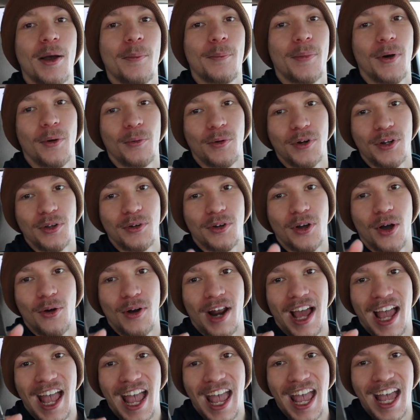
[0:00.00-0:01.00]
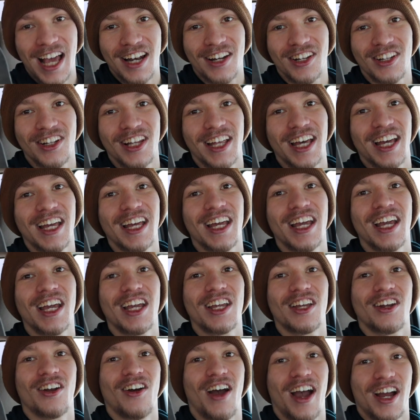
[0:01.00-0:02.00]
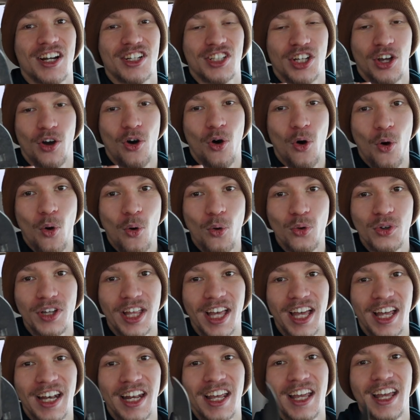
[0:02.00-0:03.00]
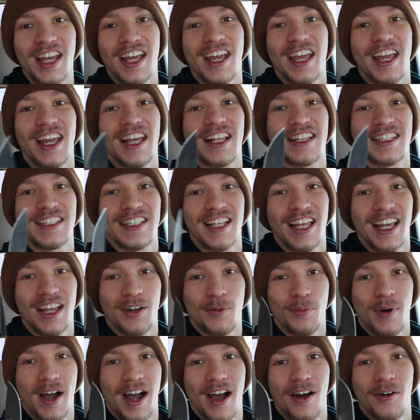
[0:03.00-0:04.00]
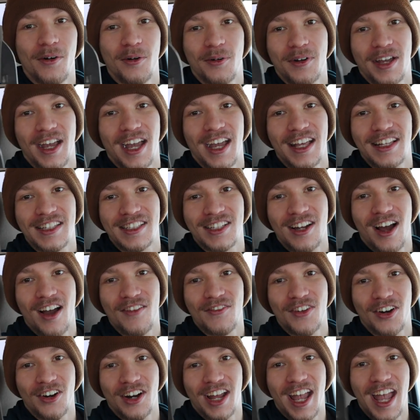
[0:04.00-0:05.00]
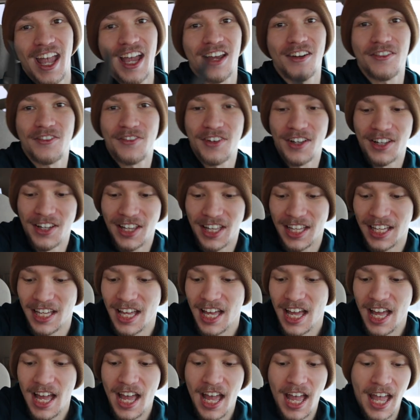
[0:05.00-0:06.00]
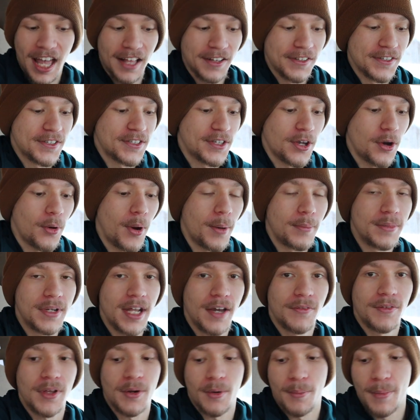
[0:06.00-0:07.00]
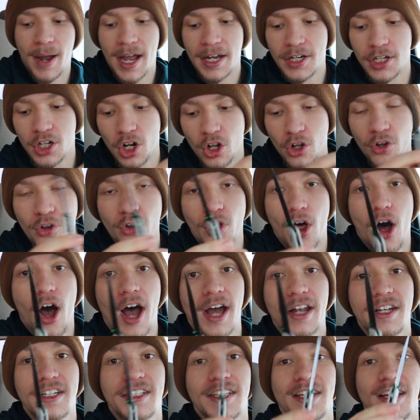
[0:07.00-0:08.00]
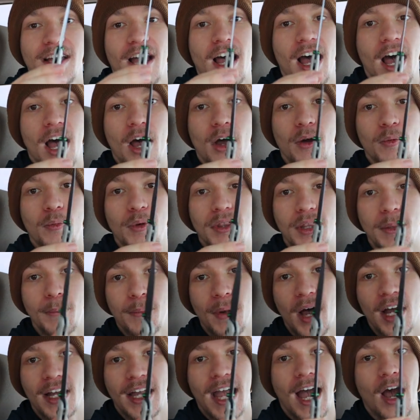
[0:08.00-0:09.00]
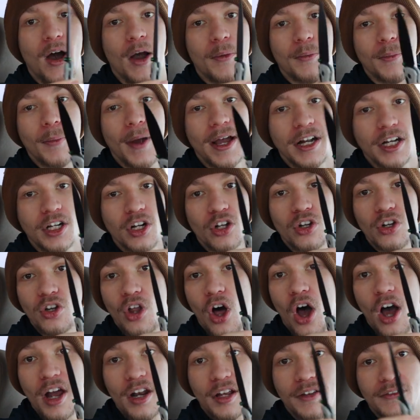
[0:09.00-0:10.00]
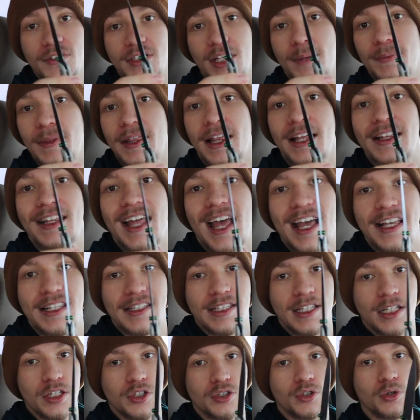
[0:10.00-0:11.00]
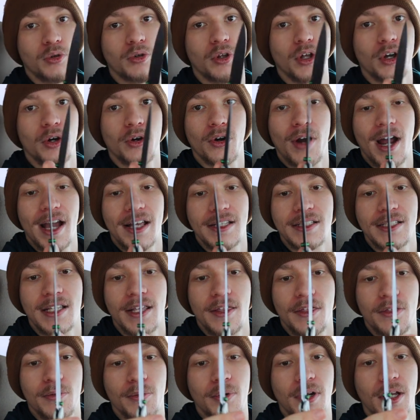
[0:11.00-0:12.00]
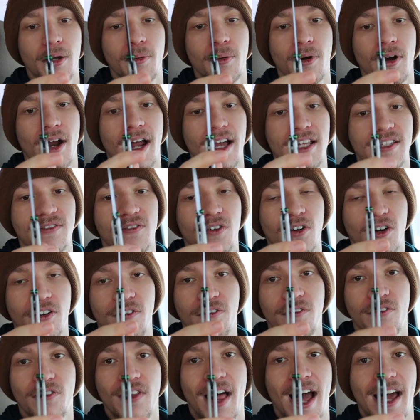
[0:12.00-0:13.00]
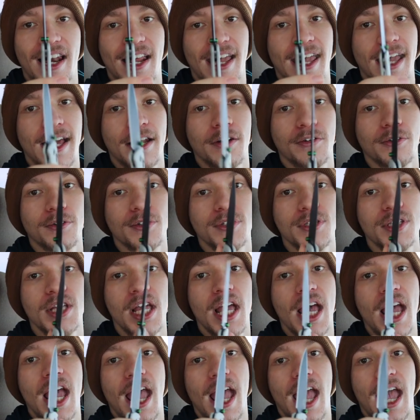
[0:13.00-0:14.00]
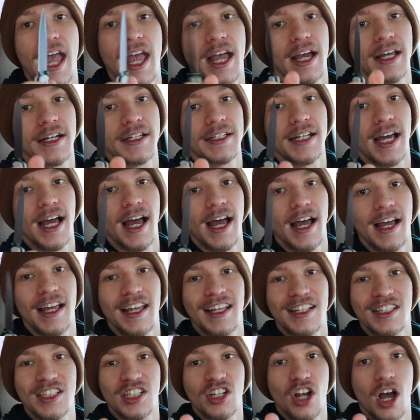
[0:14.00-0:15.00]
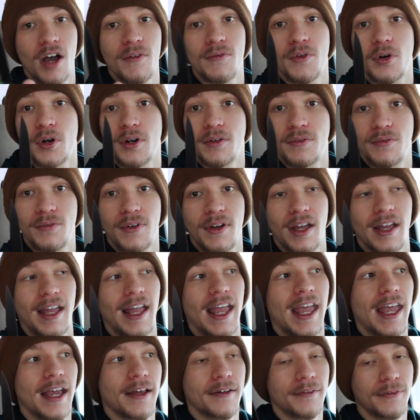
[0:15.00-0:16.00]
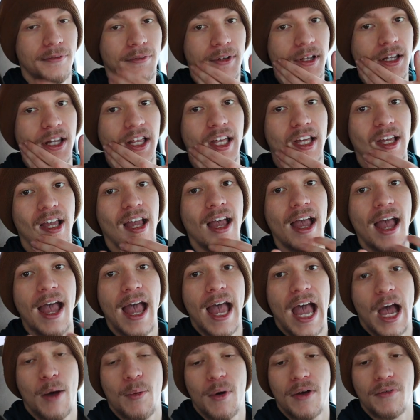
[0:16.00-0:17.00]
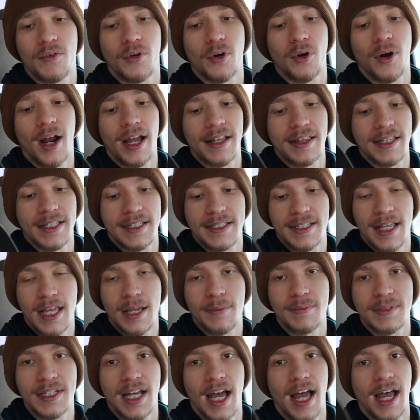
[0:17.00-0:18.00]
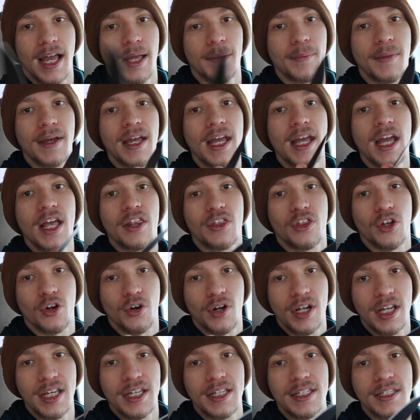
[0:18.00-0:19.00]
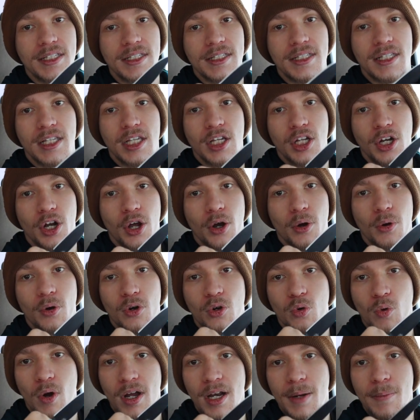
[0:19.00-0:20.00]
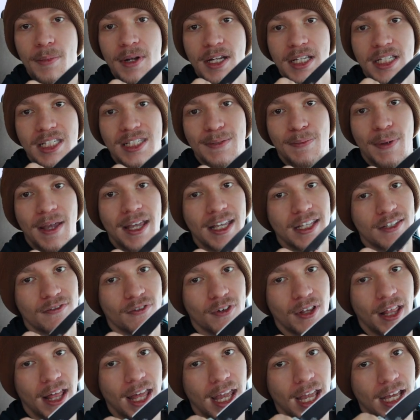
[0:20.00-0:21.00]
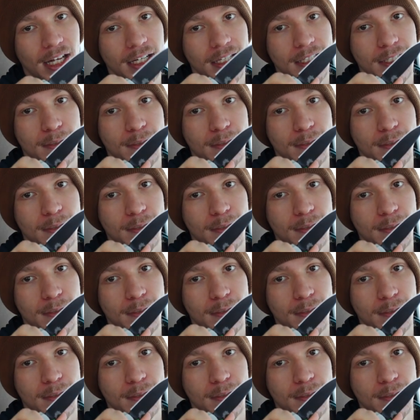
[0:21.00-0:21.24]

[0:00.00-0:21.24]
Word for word: But when you go to handle it, you know actually hold it it's like wow okay it's not very hand filling and so i'm definitely reminded a lot uh, with the bug out i'm reminded a lot of something like the ESEE Izula or ESEE-3 where it has very flat handles and uh, it's not very hand filling however at the same time there is you know quite a bit of space for the hand to